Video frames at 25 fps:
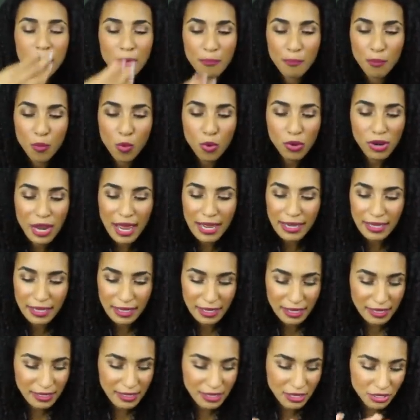more like
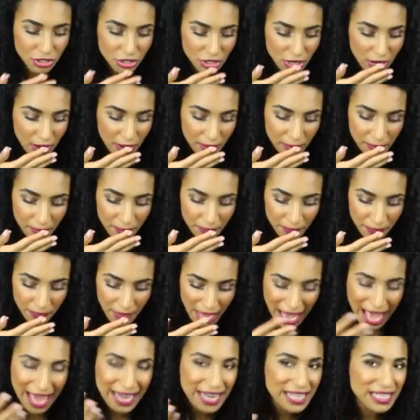a conditioner,
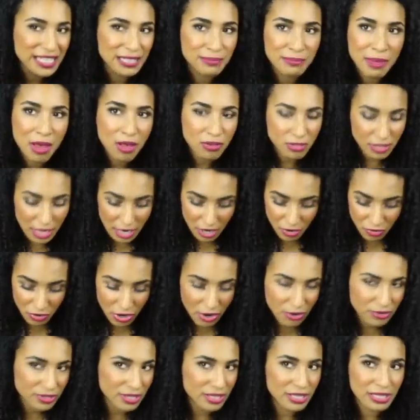and it smells like
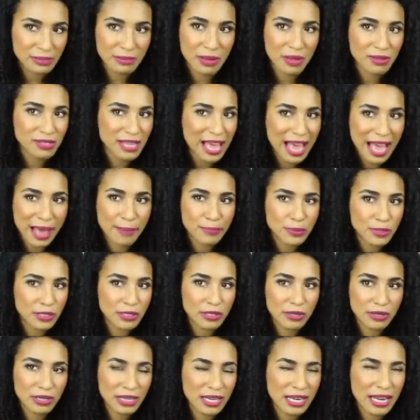rose. It smells
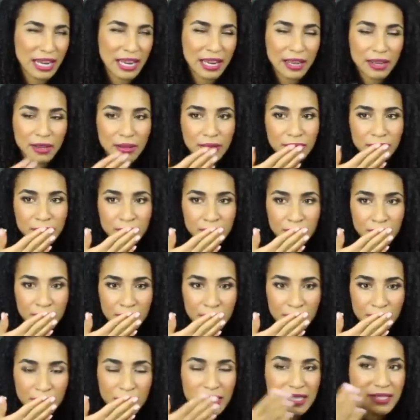absolutely
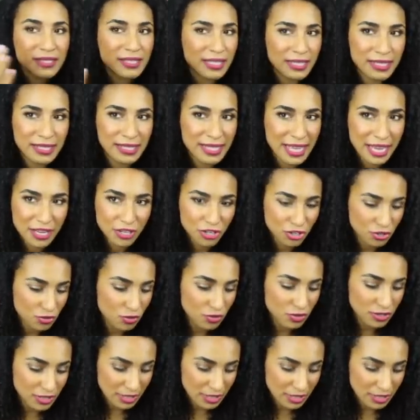sensational. It